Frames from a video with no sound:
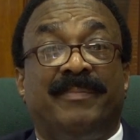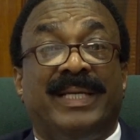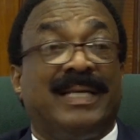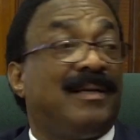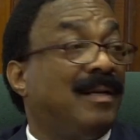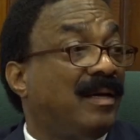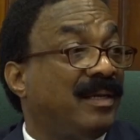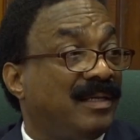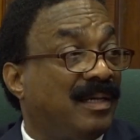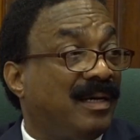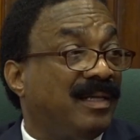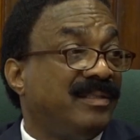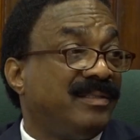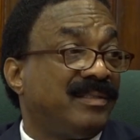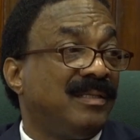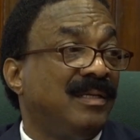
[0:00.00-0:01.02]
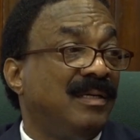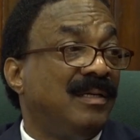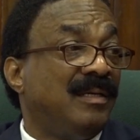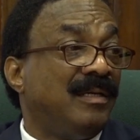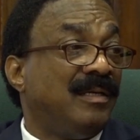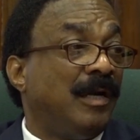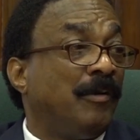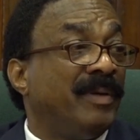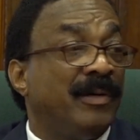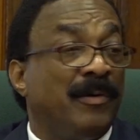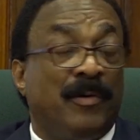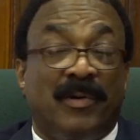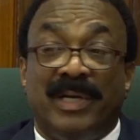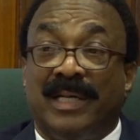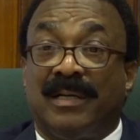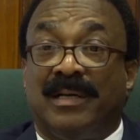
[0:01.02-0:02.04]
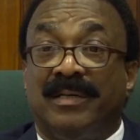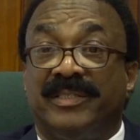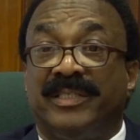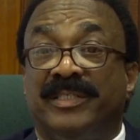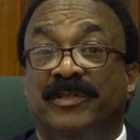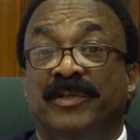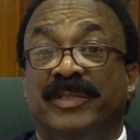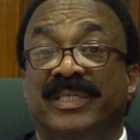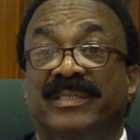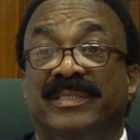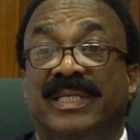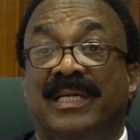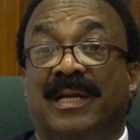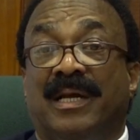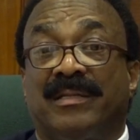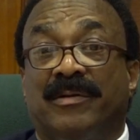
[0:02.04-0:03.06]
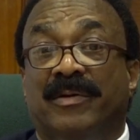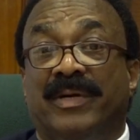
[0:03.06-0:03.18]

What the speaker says: On Wednesday, Attorney General Bassel Williams called on the private